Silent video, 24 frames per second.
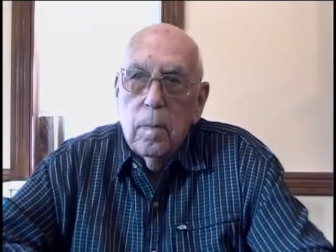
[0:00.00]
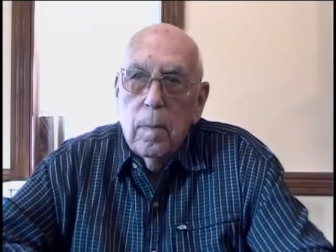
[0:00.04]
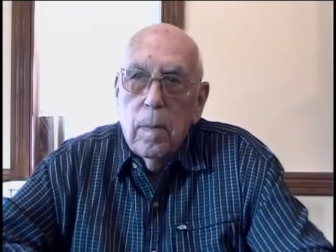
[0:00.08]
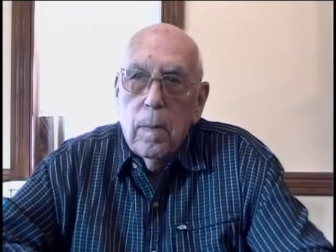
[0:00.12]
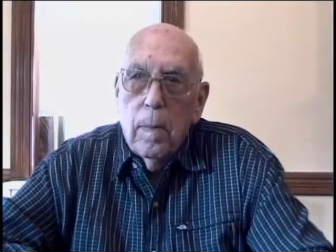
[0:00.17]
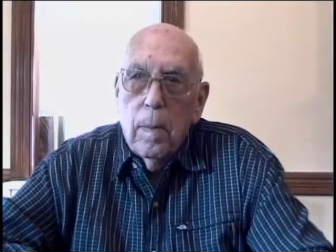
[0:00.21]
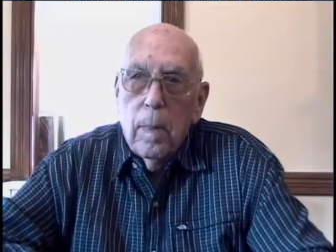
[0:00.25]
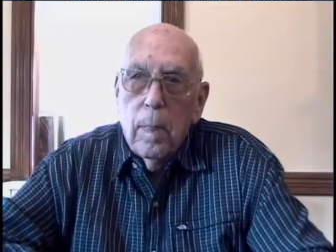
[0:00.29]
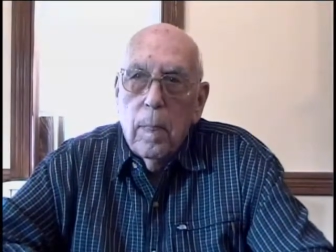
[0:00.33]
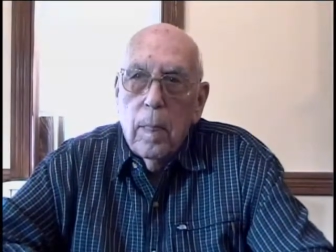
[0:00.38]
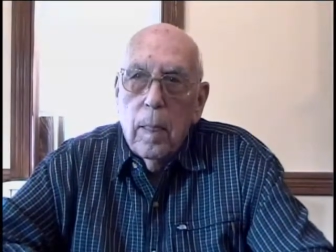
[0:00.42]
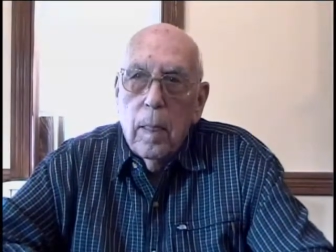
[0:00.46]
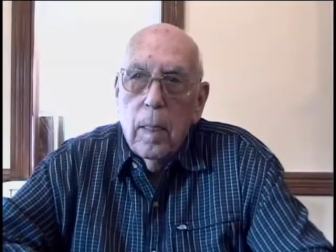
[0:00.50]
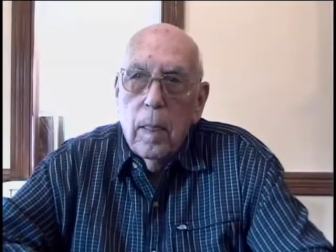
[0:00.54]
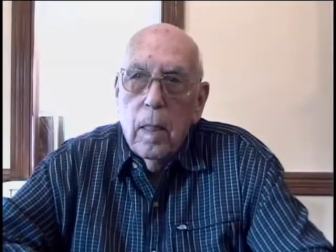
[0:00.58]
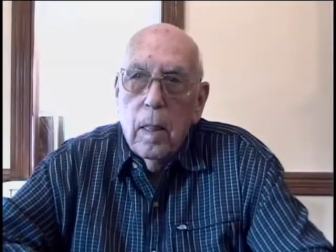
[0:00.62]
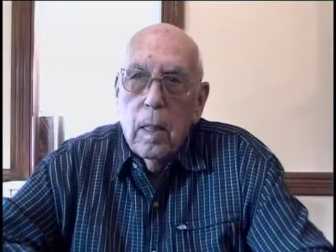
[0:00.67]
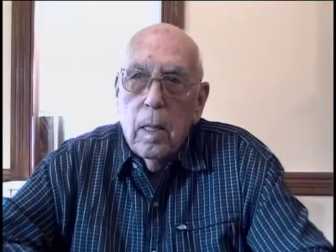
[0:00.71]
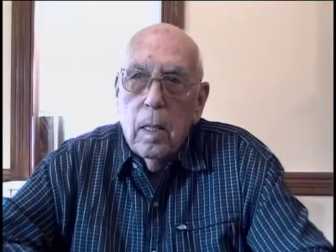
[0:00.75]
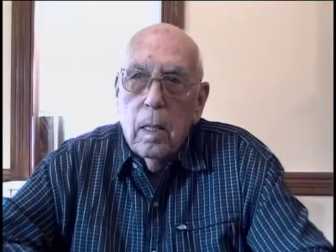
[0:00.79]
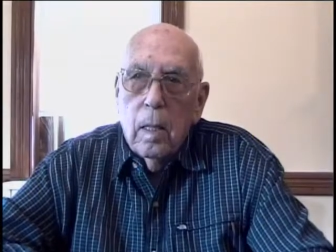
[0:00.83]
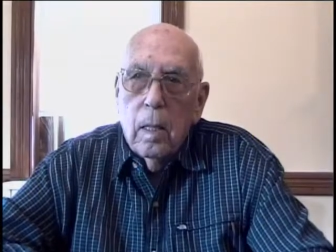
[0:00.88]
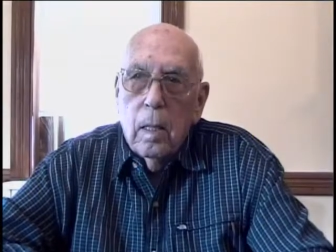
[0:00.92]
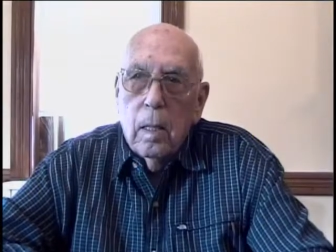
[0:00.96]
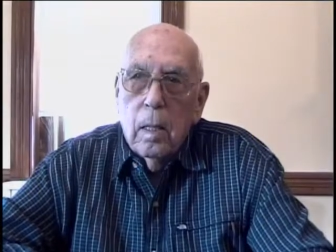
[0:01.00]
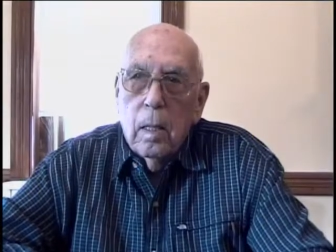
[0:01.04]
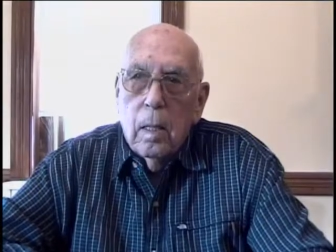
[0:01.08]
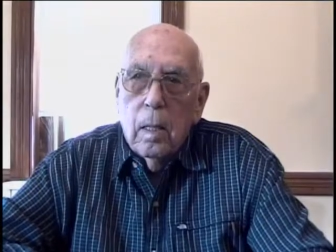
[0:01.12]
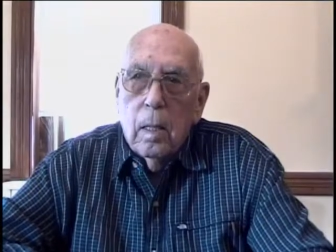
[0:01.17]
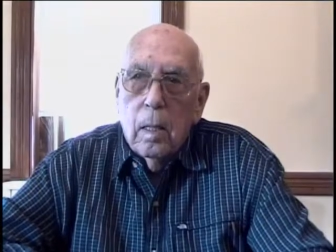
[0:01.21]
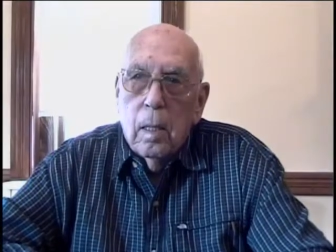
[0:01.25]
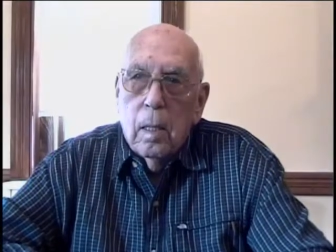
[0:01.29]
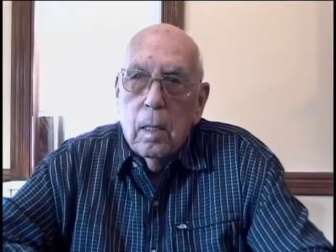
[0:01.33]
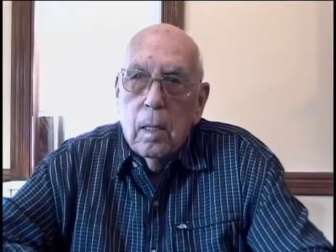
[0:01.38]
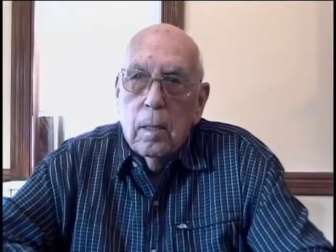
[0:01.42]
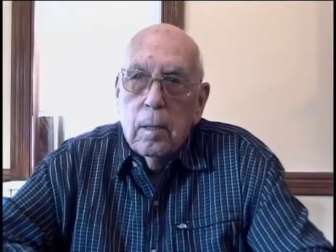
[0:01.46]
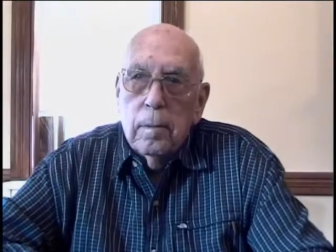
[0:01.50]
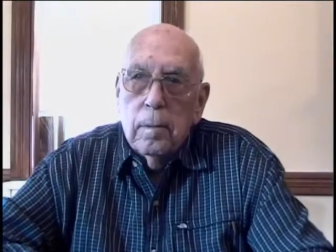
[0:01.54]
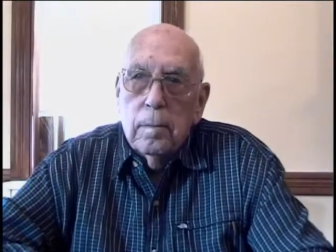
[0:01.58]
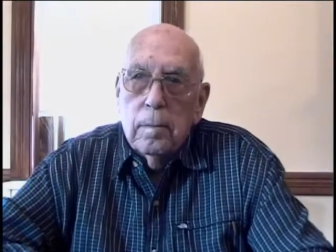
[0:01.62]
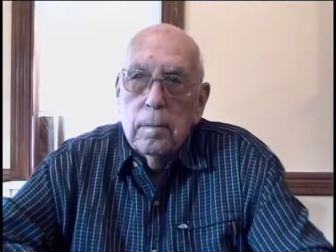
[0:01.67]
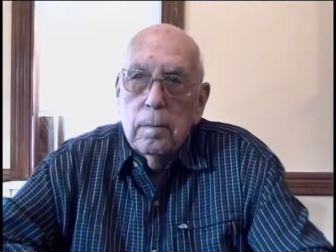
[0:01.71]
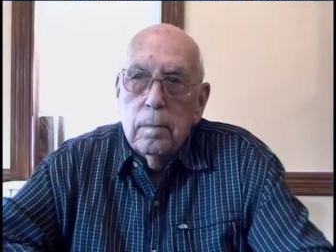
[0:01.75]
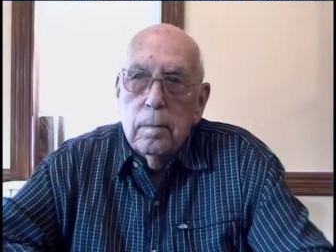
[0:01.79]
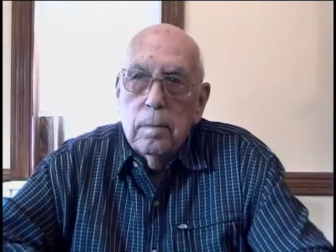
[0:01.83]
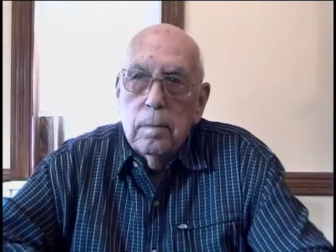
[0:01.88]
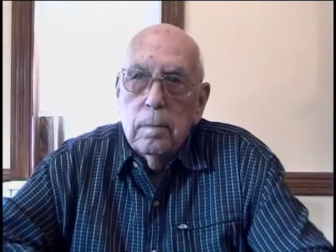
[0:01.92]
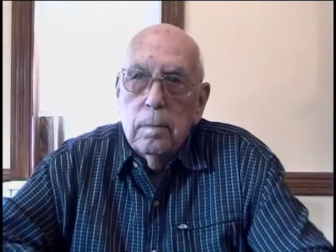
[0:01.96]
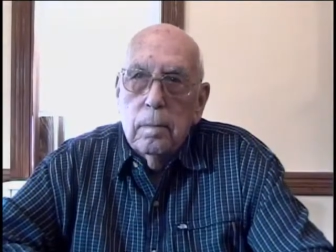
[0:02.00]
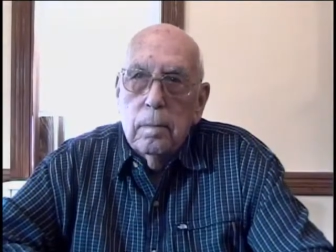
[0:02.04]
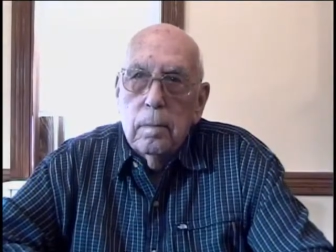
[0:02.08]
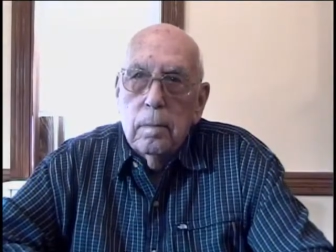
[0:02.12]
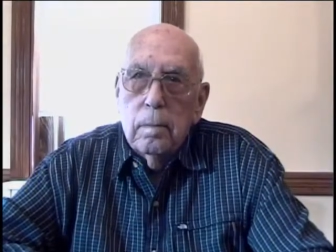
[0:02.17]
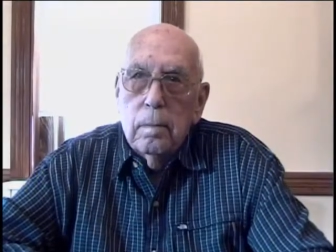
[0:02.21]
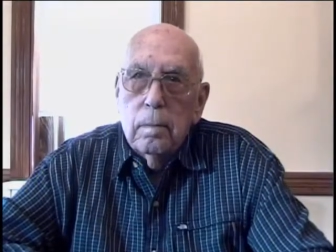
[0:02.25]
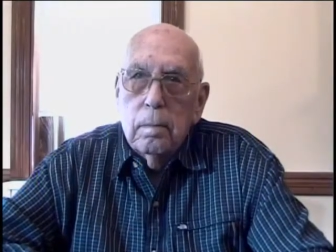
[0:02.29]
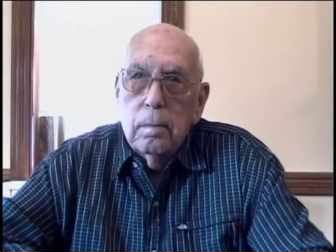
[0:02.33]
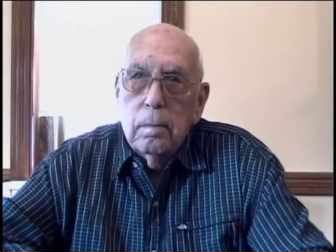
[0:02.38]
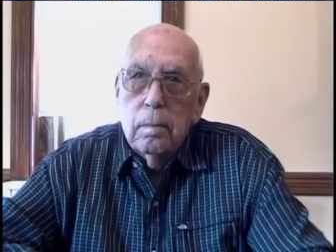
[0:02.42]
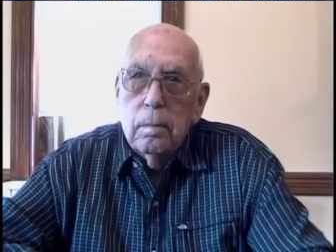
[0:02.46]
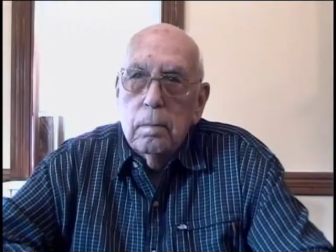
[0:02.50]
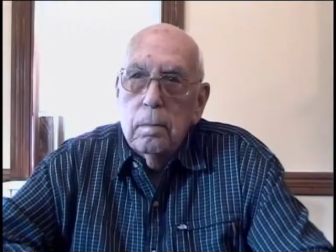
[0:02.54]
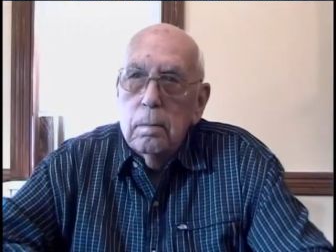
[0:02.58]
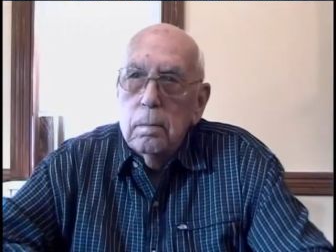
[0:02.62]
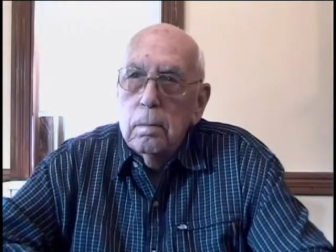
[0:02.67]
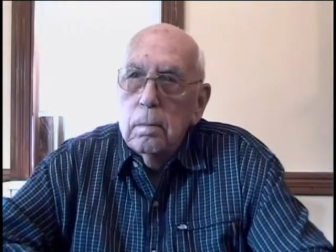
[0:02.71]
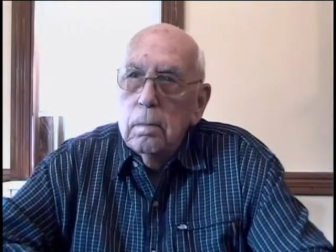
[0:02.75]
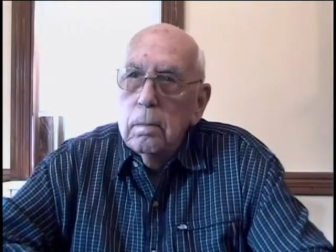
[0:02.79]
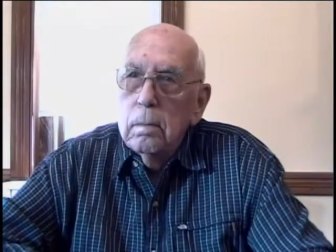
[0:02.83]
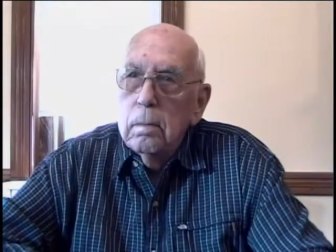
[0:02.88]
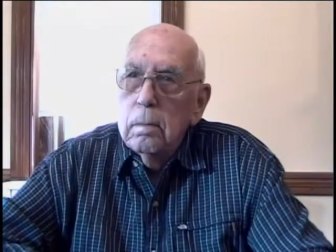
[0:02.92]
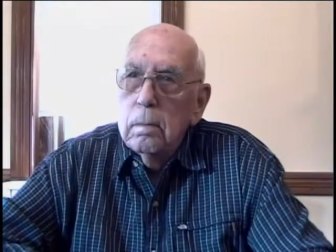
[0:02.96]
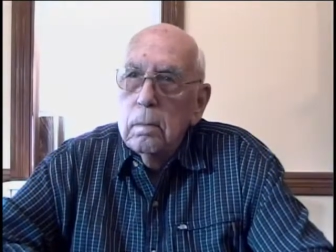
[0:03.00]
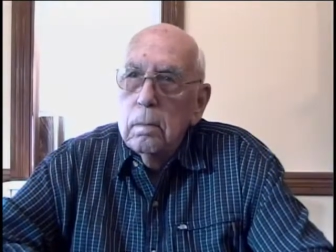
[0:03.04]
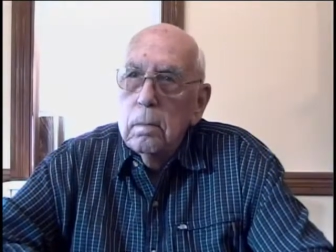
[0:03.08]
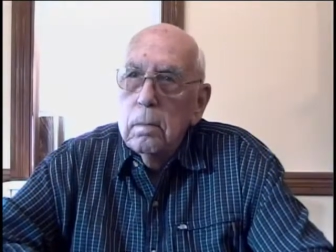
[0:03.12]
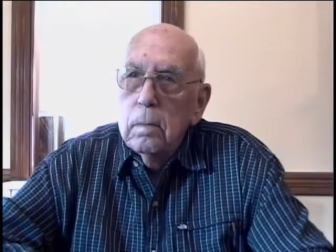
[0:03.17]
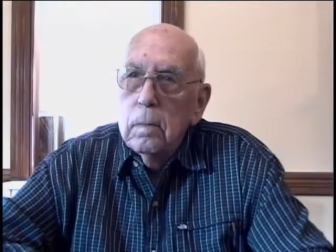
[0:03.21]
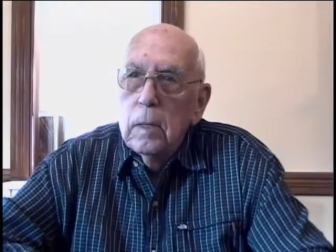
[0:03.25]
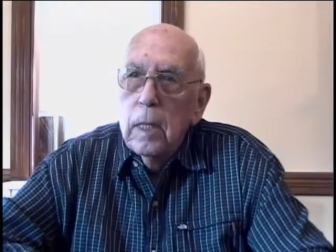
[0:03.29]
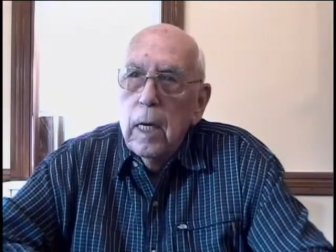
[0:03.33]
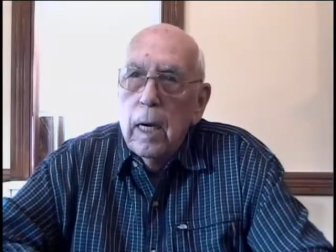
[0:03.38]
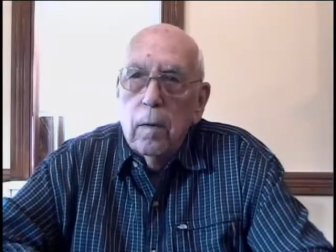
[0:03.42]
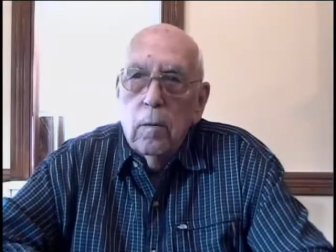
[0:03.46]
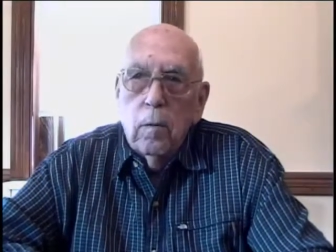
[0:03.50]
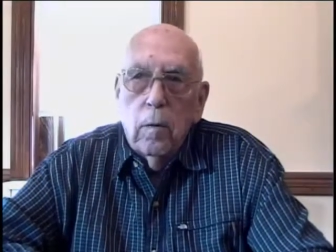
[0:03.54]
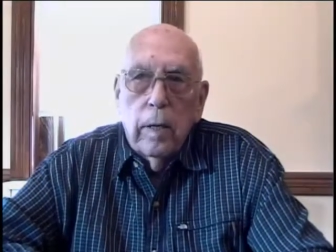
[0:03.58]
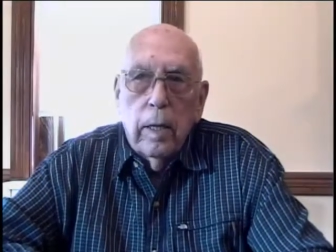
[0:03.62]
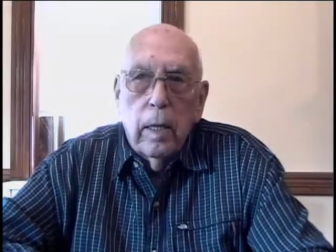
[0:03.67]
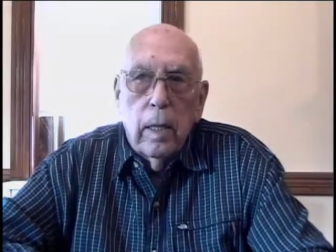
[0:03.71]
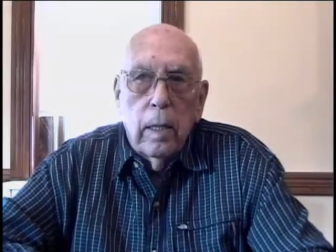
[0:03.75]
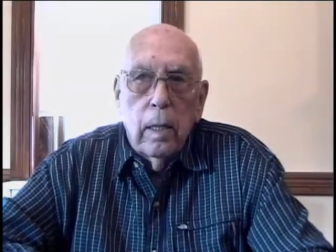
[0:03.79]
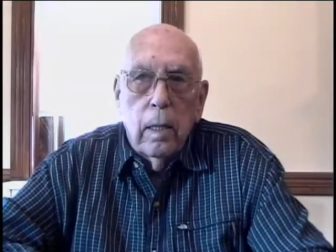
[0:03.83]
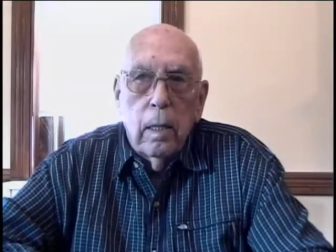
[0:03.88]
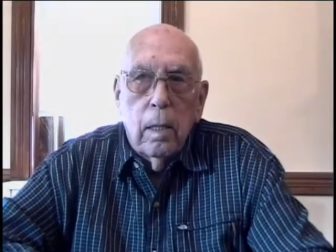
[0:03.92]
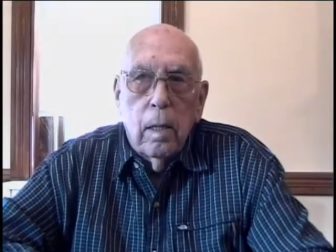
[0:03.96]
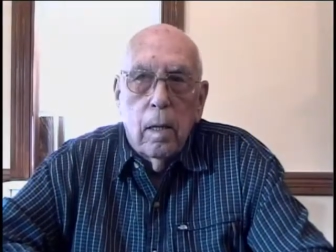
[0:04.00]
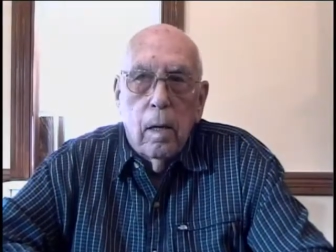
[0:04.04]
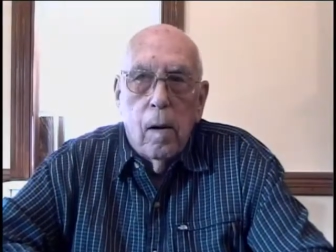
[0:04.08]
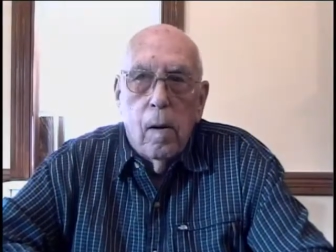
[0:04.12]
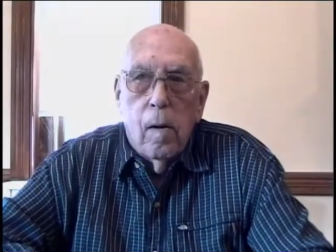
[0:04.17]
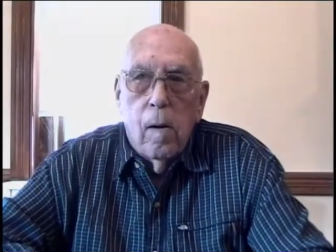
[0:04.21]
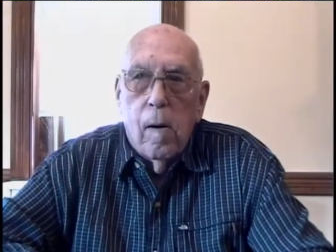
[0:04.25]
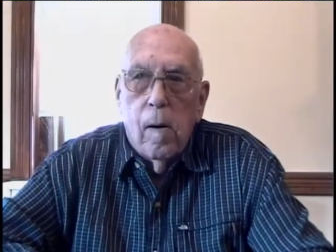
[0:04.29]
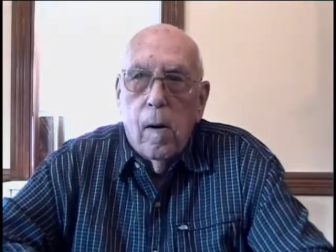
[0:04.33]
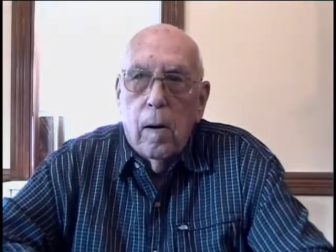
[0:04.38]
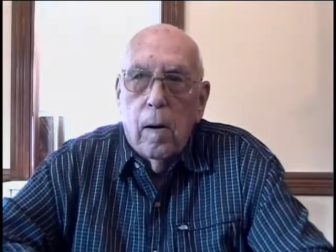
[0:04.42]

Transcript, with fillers: system on there? Not really. No?